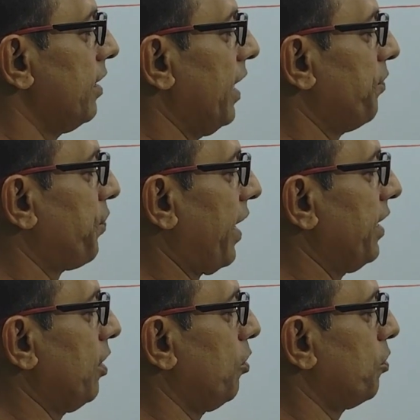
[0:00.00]
then
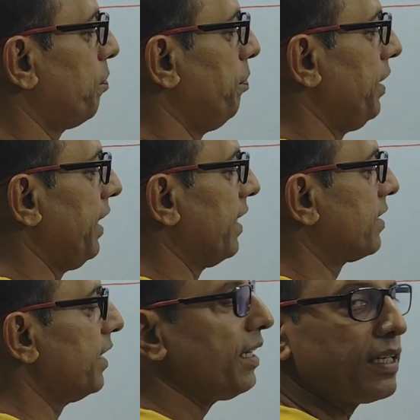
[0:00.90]
find out
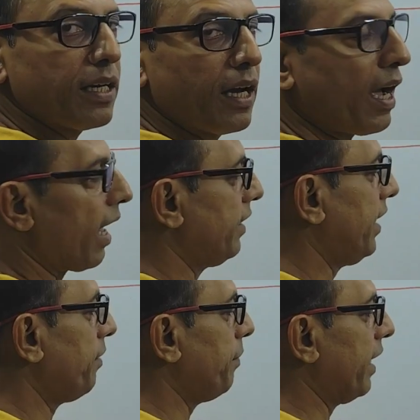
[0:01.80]
BAC,
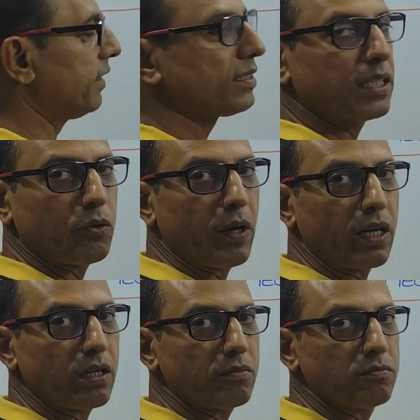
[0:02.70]
and then make this
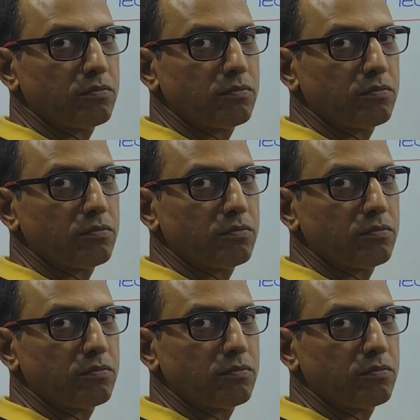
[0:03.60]
equal.